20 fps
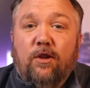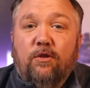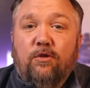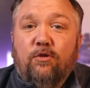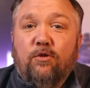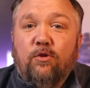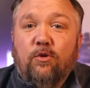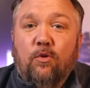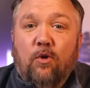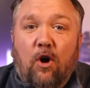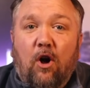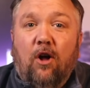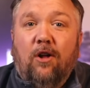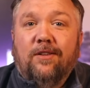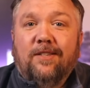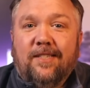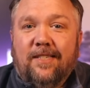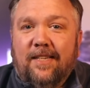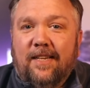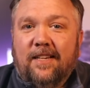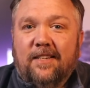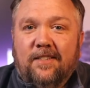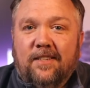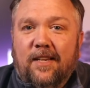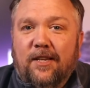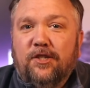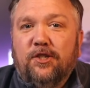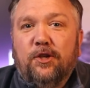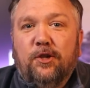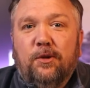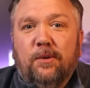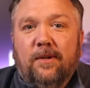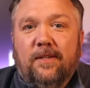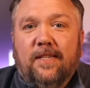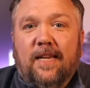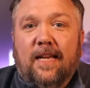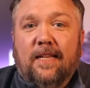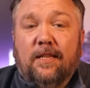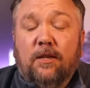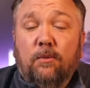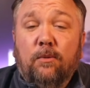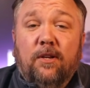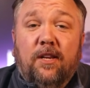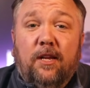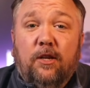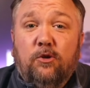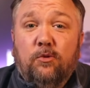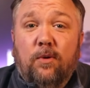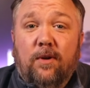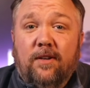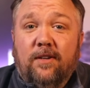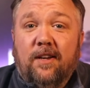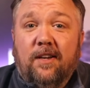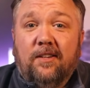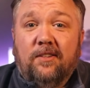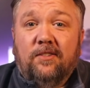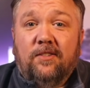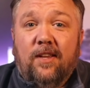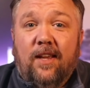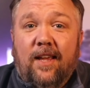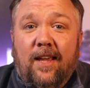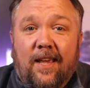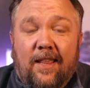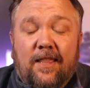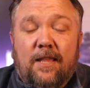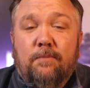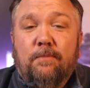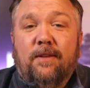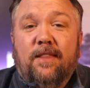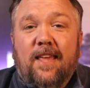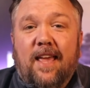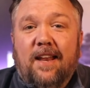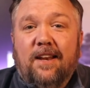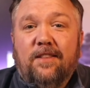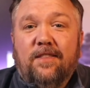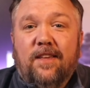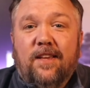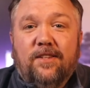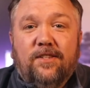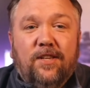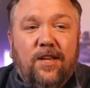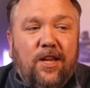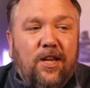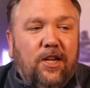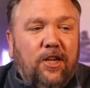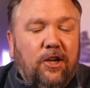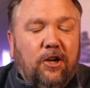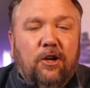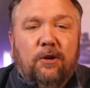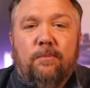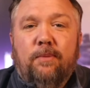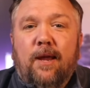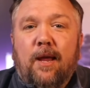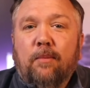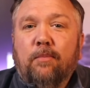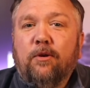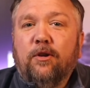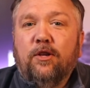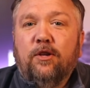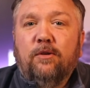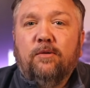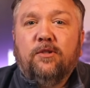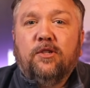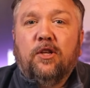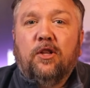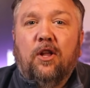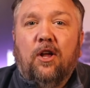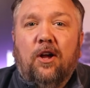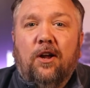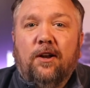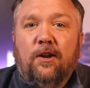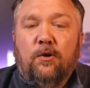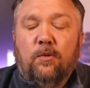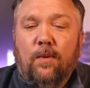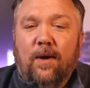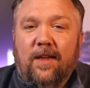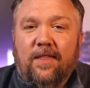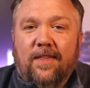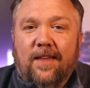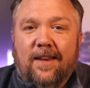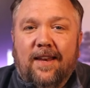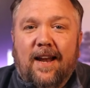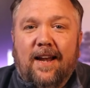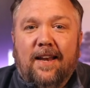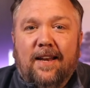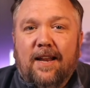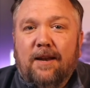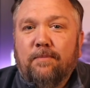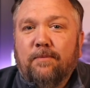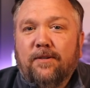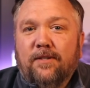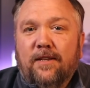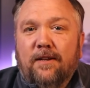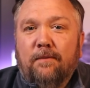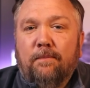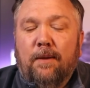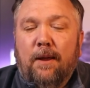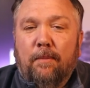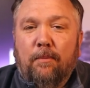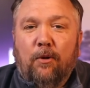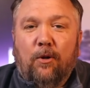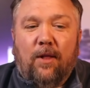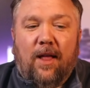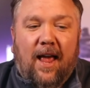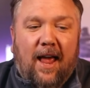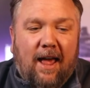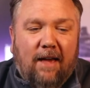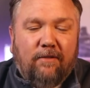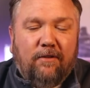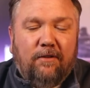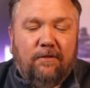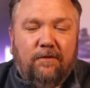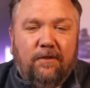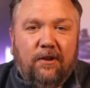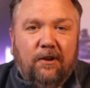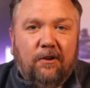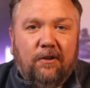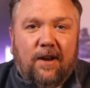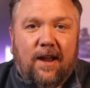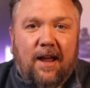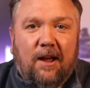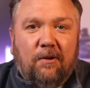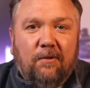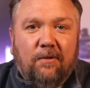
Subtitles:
through all 6 and show you exactly what each one does. And then by the end of this, you're going to be able to use Claude in a way that 99% of people haven't figured out